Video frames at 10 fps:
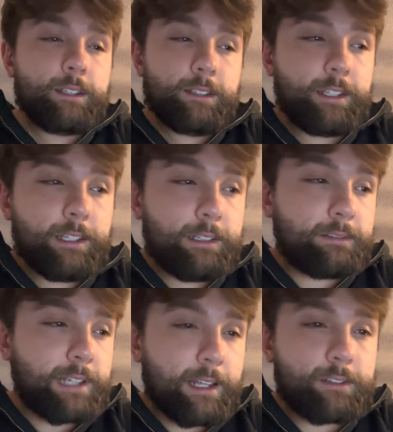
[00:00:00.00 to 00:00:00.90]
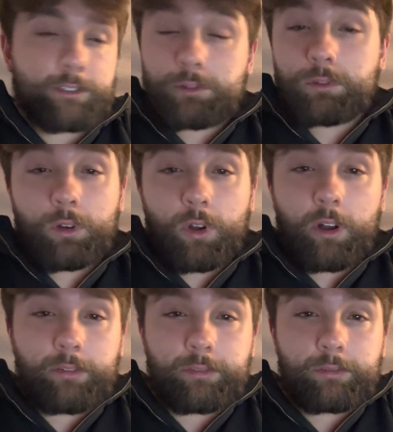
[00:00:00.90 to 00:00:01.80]
He tends to go
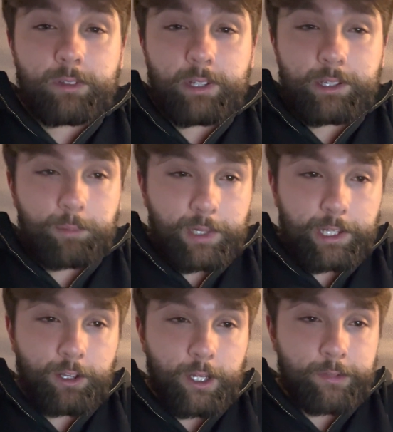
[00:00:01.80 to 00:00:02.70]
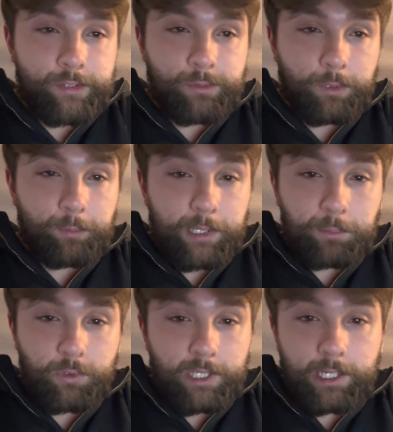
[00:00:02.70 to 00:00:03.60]
off in the playoffs when
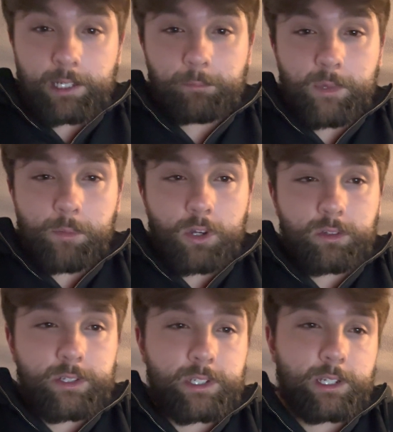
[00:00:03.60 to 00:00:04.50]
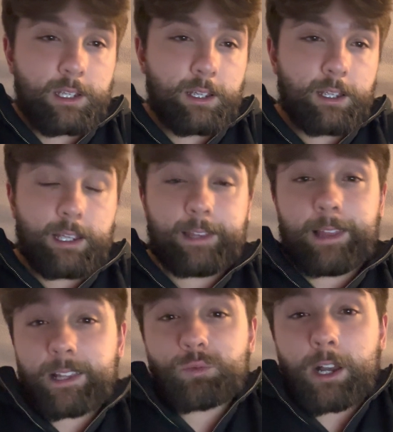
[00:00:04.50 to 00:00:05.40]
people need him the most. And
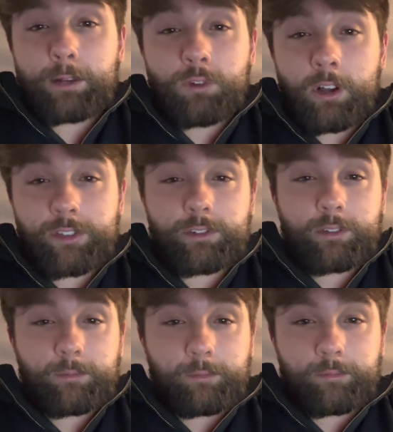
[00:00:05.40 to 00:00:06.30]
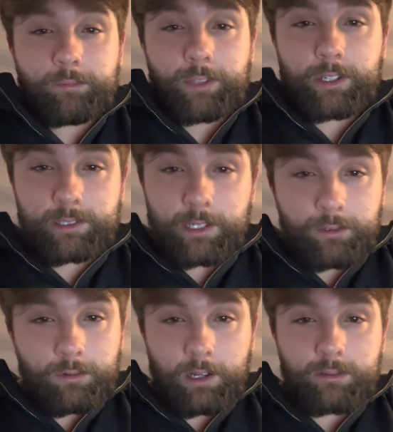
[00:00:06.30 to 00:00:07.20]
that's why I rostered him, because I
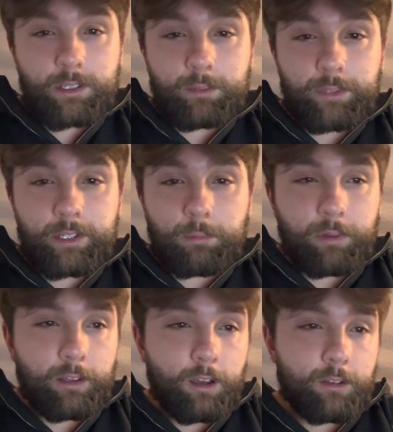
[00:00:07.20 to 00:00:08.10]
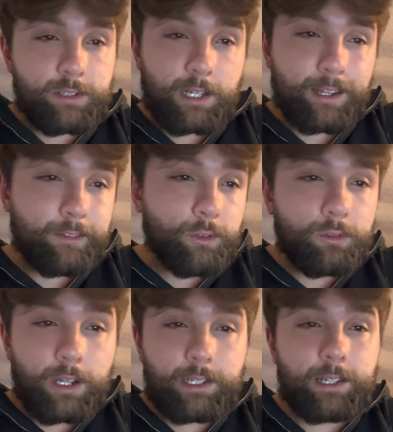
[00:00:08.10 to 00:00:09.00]
knew I was going to be in the playoffs, and I
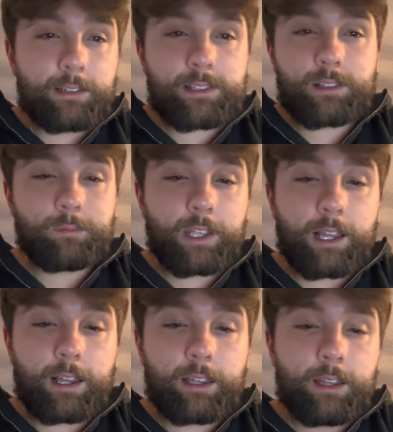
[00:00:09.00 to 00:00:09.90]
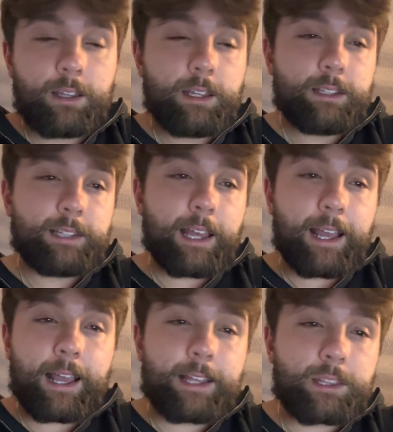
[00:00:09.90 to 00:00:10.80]
knew I needed some guy that
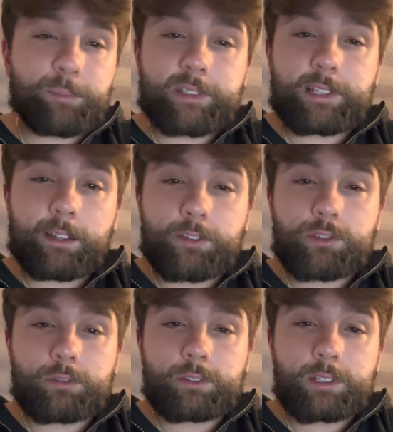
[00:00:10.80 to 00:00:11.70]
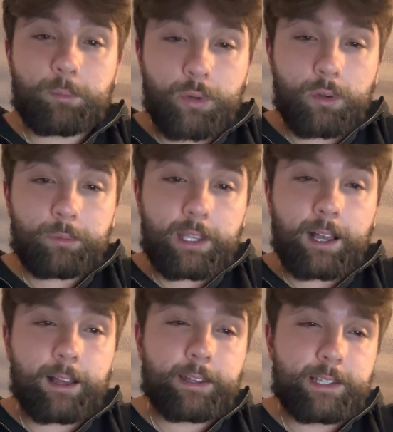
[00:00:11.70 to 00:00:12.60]
had the potential to put me
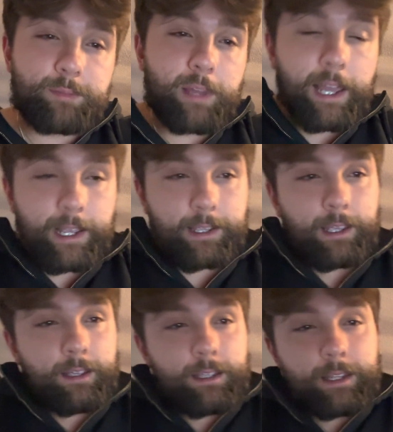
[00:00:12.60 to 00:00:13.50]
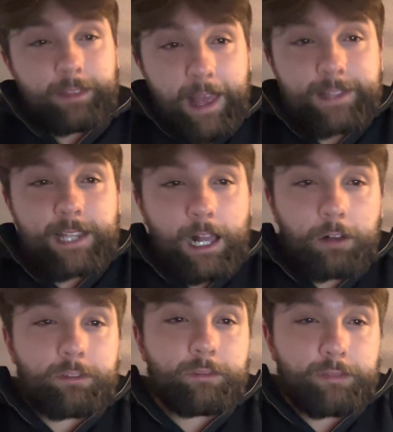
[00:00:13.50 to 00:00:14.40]
on his back. And that's
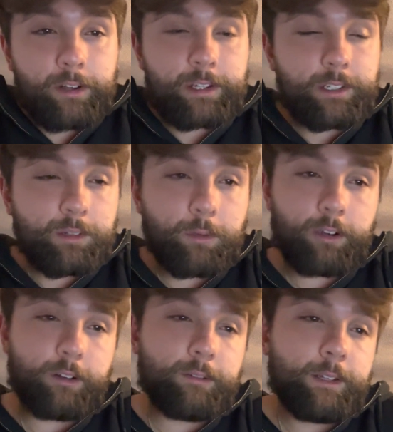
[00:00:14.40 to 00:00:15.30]
Alvin fucking Kamara.